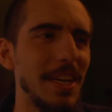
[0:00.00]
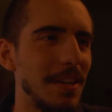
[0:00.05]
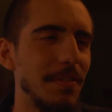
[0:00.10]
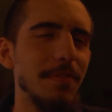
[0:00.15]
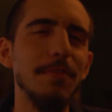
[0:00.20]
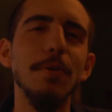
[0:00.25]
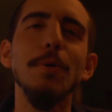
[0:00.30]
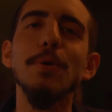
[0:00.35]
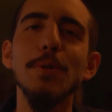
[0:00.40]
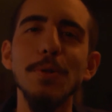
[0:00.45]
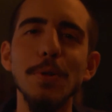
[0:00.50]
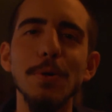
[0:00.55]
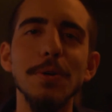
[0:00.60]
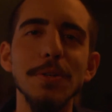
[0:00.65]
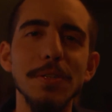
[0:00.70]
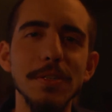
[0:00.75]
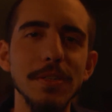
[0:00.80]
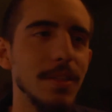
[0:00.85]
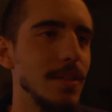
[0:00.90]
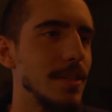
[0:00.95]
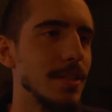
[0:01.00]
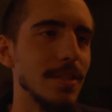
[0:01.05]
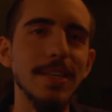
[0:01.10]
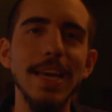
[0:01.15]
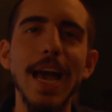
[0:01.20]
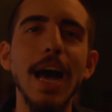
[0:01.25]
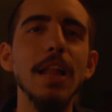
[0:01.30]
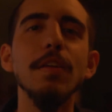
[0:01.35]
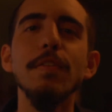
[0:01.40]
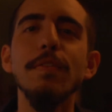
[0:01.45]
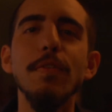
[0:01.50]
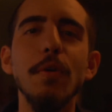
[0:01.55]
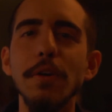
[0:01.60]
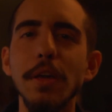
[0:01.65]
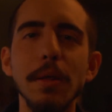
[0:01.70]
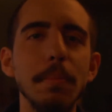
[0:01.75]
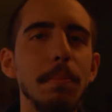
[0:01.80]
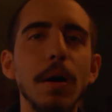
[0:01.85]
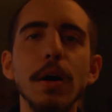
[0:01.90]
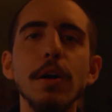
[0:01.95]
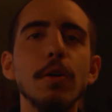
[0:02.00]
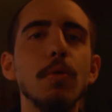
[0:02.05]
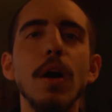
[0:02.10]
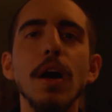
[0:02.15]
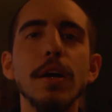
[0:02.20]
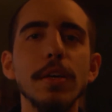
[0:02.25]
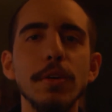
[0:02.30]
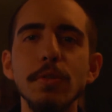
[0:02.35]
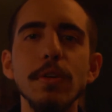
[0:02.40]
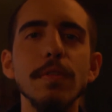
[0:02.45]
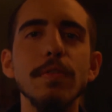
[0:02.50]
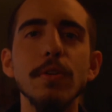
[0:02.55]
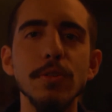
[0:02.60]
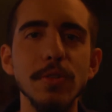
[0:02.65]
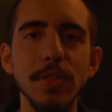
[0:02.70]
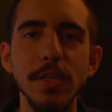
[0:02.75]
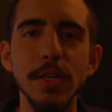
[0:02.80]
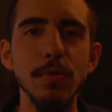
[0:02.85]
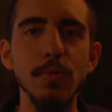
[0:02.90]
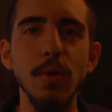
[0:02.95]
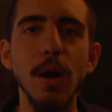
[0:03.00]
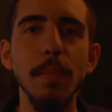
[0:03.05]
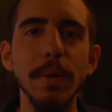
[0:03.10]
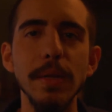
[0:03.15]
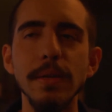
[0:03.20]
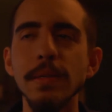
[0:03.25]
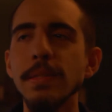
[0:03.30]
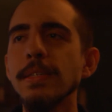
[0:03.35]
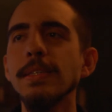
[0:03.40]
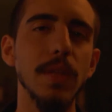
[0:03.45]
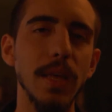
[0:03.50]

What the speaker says: and folklore to this Californian punk rock universe he grew up in.